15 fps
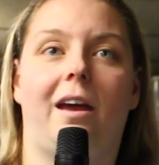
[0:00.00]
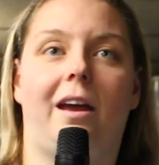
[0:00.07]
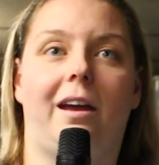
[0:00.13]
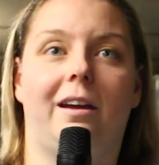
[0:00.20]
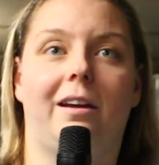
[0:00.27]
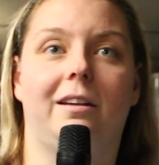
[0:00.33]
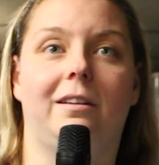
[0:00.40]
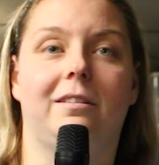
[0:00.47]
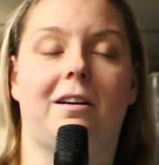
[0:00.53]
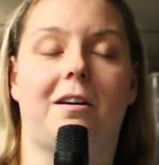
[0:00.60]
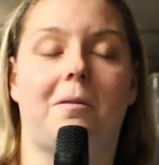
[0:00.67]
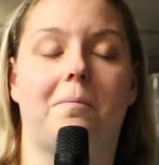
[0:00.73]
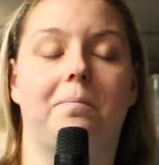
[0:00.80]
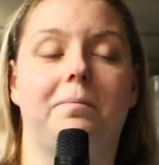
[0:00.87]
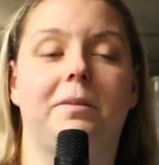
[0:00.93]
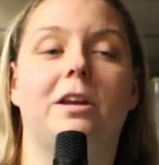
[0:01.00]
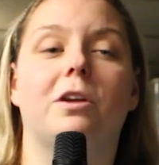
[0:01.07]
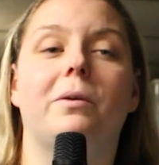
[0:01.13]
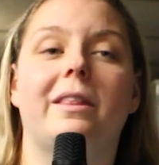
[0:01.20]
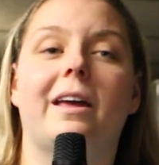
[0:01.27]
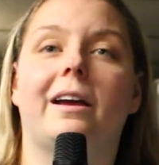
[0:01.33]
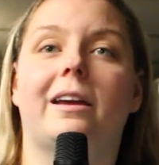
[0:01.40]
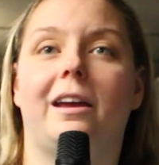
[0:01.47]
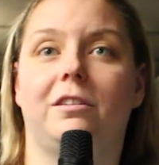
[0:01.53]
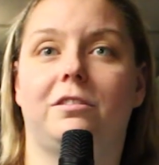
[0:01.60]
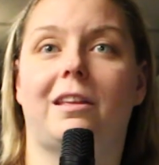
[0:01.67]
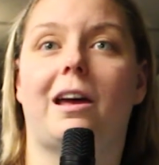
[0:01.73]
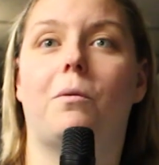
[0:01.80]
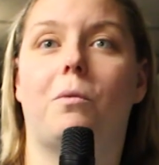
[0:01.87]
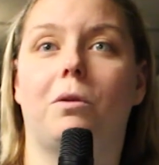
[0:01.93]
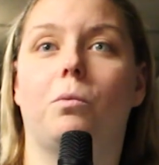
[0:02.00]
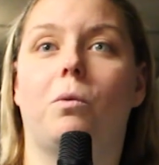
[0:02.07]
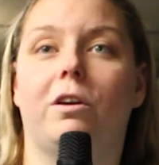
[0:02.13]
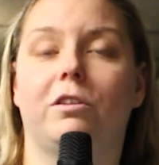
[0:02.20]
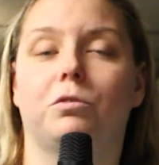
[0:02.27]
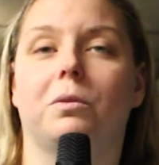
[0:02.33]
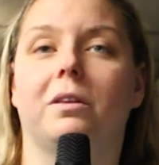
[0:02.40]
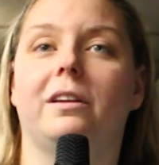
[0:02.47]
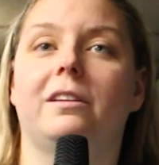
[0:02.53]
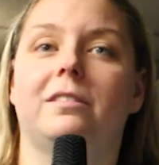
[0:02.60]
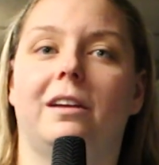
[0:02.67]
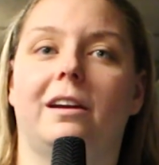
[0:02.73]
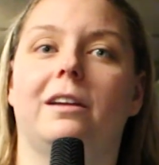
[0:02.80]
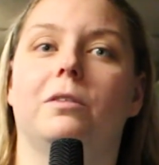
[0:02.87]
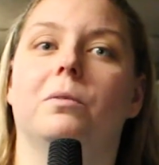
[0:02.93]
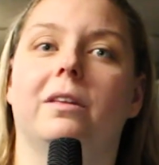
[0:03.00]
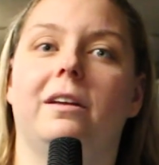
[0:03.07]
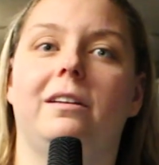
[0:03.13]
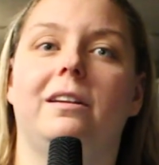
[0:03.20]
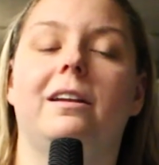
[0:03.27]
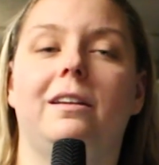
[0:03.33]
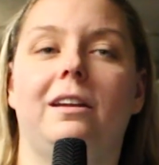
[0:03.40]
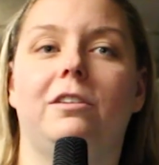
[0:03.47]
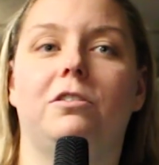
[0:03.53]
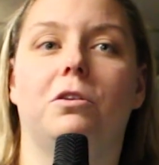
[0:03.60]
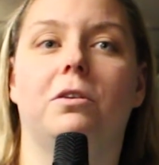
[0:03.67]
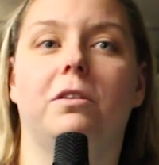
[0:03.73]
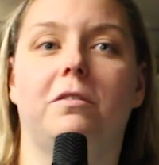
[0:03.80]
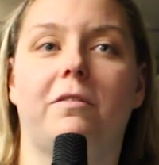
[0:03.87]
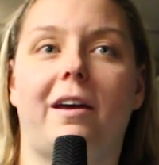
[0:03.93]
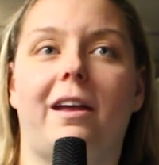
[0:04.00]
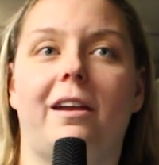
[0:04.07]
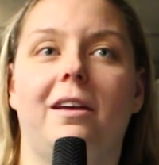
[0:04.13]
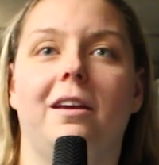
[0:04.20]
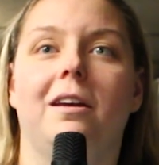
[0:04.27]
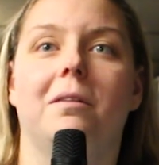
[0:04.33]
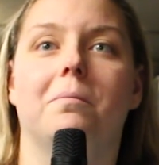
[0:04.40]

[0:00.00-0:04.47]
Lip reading: And, in that case, that one was really sick and really did need to go to the vet.